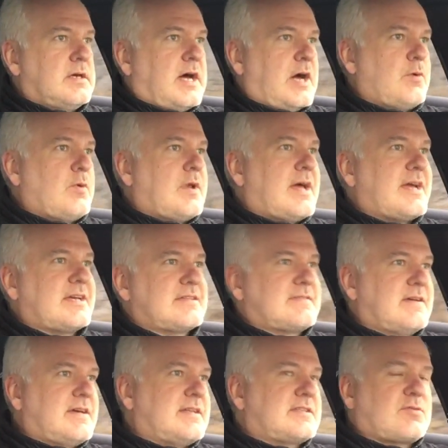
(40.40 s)
I would like
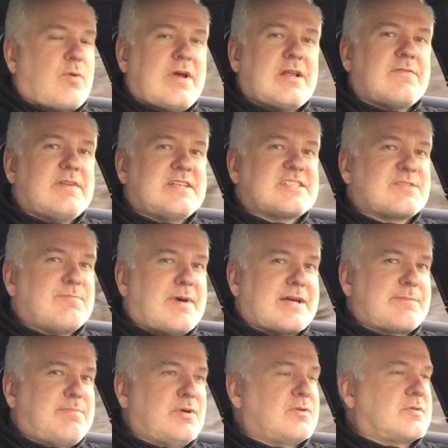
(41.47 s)
the 12-inch
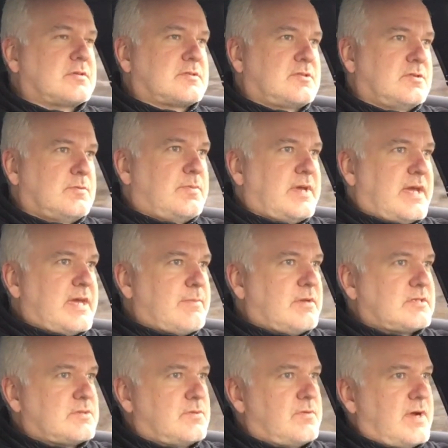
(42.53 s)
MacBook to be able
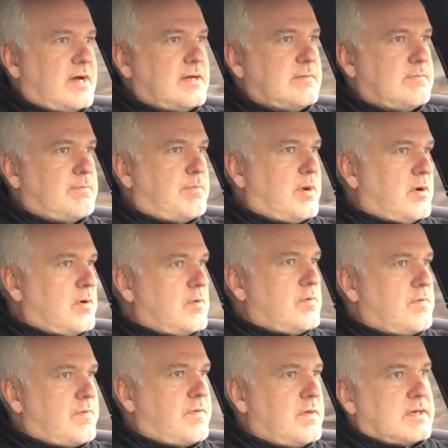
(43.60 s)
to run
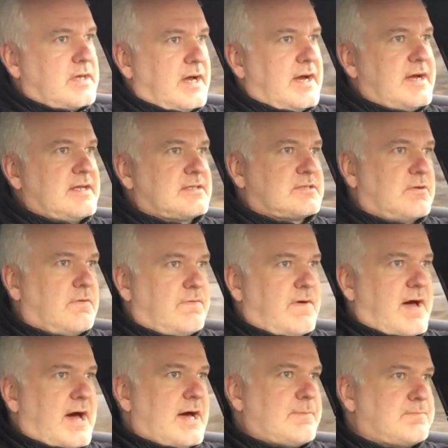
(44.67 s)
both kinds of
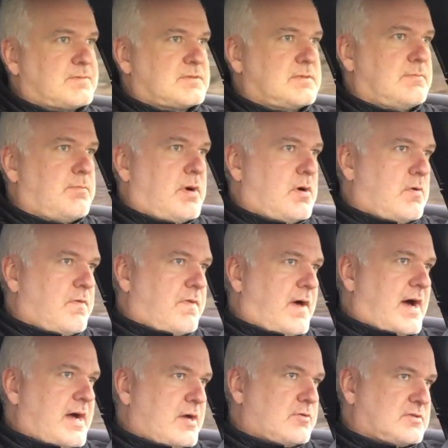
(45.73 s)
apps, both
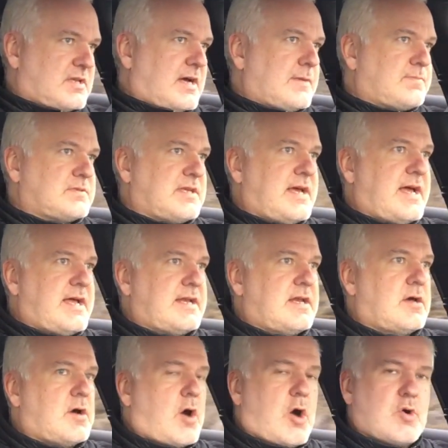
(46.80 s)
iOS apps and
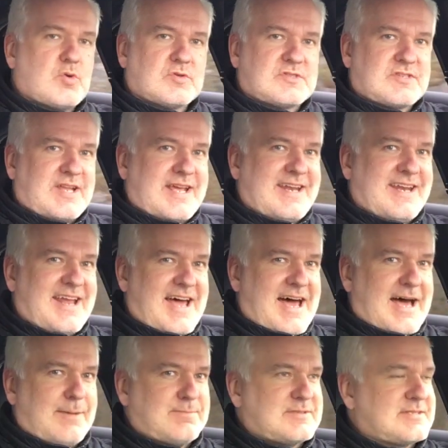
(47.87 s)
OS X
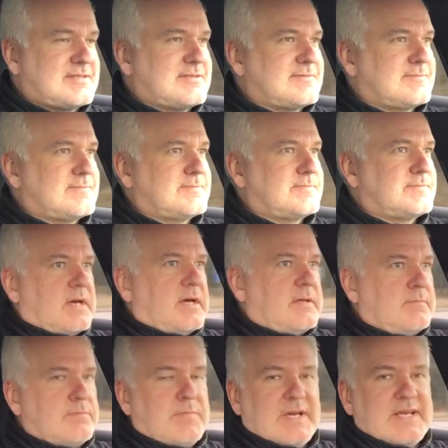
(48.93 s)
apps.
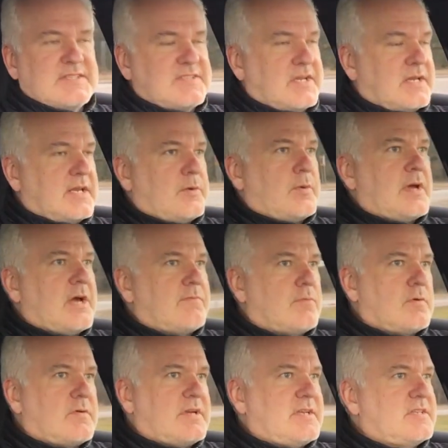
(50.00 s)
And basically we have
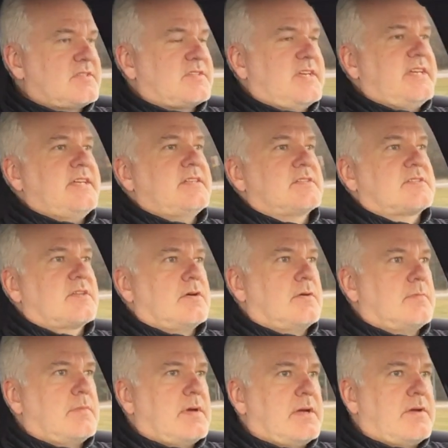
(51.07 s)
already seen
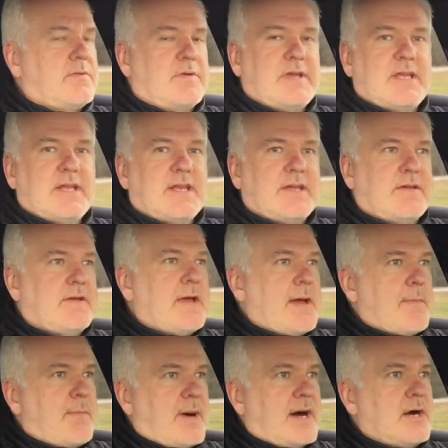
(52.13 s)
some really
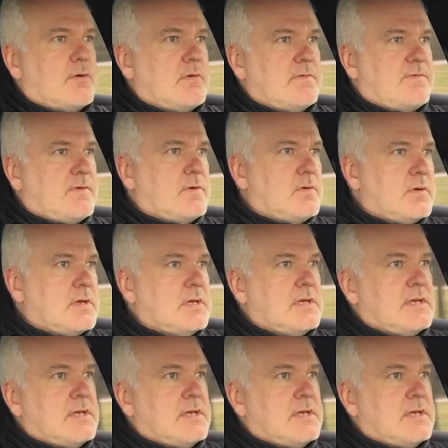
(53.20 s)
powerful